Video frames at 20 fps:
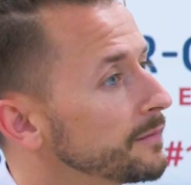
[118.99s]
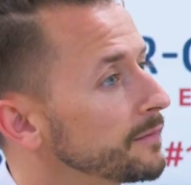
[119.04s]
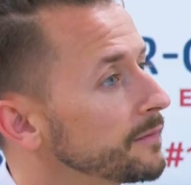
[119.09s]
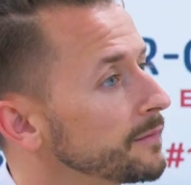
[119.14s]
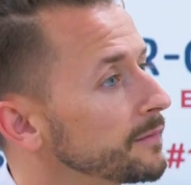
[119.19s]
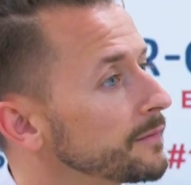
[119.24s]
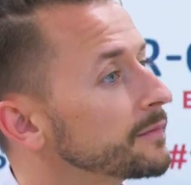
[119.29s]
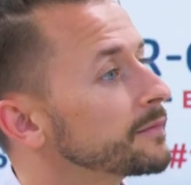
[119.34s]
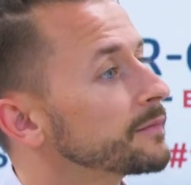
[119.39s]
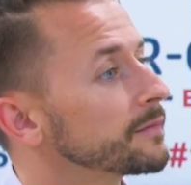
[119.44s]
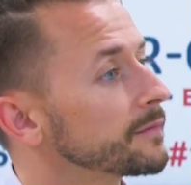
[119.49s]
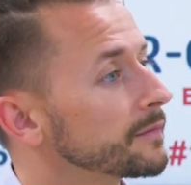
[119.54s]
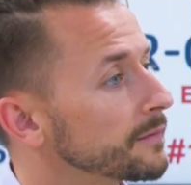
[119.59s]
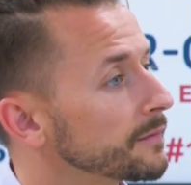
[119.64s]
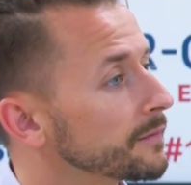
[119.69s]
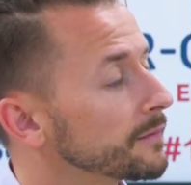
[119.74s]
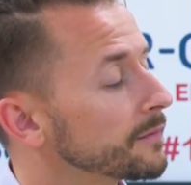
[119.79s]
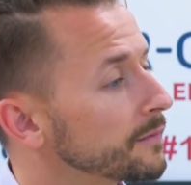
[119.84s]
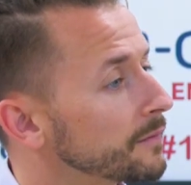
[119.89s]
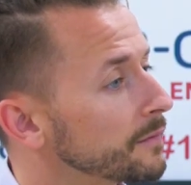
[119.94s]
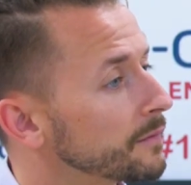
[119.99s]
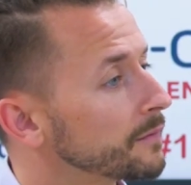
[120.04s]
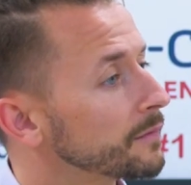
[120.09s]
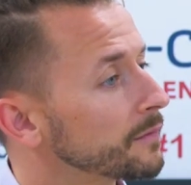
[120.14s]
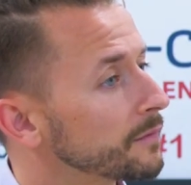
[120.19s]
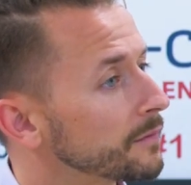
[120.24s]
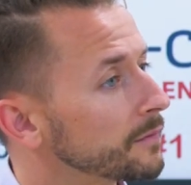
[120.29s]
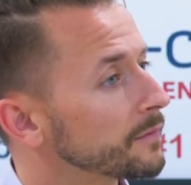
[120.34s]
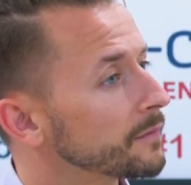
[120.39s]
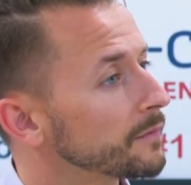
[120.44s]

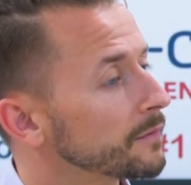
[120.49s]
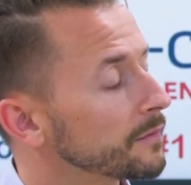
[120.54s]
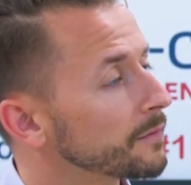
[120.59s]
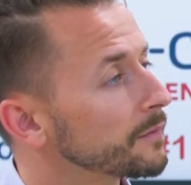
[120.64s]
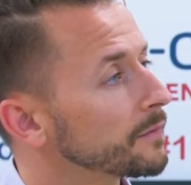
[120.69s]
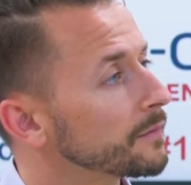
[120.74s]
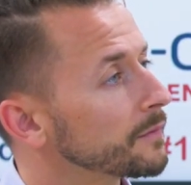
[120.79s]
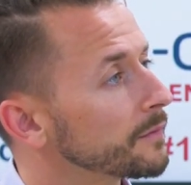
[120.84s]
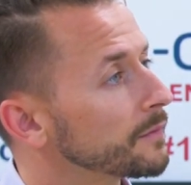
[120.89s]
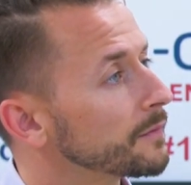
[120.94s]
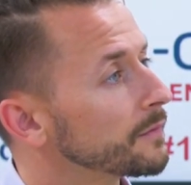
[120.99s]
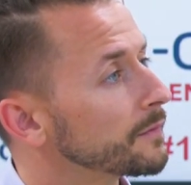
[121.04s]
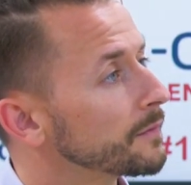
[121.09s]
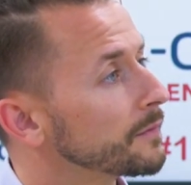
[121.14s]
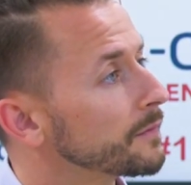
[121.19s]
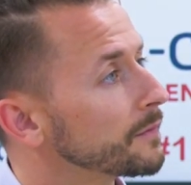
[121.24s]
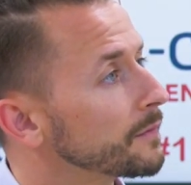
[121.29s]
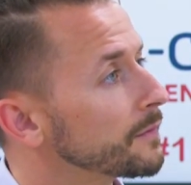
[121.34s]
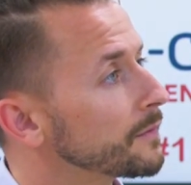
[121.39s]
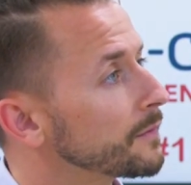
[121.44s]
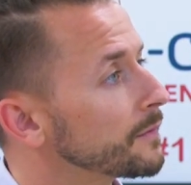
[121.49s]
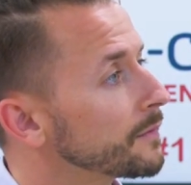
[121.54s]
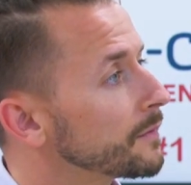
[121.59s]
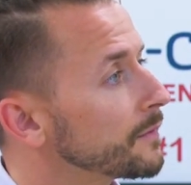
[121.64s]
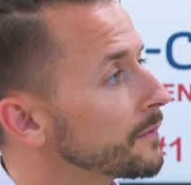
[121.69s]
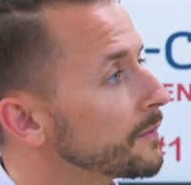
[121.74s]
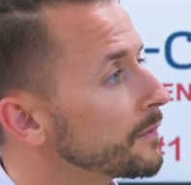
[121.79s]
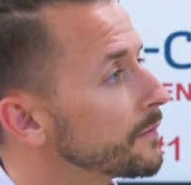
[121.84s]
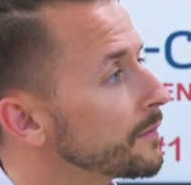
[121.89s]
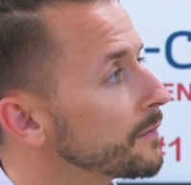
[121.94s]

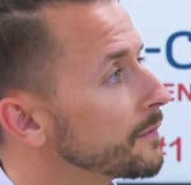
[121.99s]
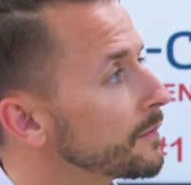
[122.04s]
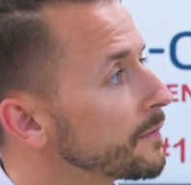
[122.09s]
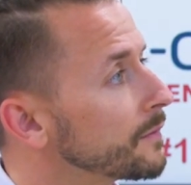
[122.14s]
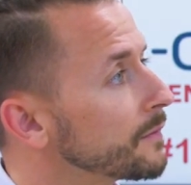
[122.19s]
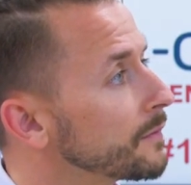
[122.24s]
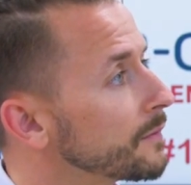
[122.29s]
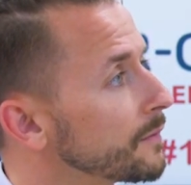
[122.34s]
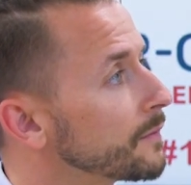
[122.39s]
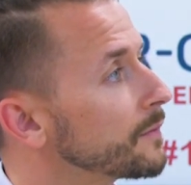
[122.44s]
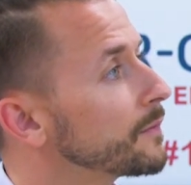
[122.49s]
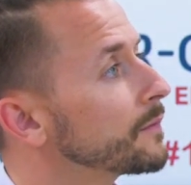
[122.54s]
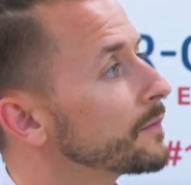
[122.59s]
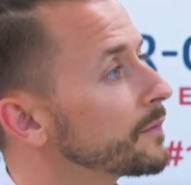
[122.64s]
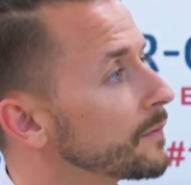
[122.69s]
(silent)